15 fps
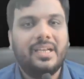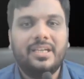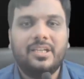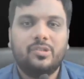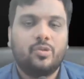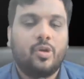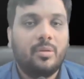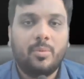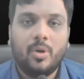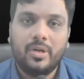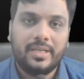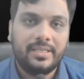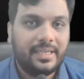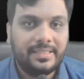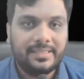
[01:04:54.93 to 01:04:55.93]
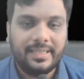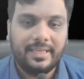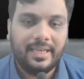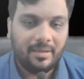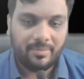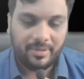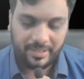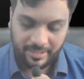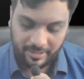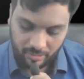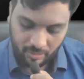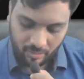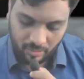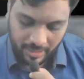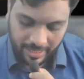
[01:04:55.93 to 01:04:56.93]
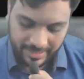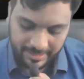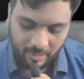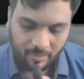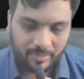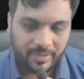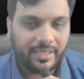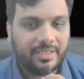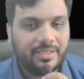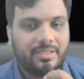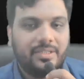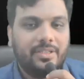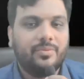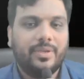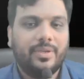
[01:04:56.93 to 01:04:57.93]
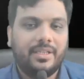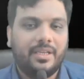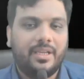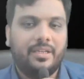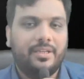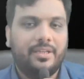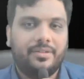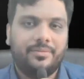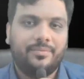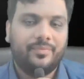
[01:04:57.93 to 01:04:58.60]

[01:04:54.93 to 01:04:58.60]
it is all about assets and liabilities, so rights and obligation is very clear.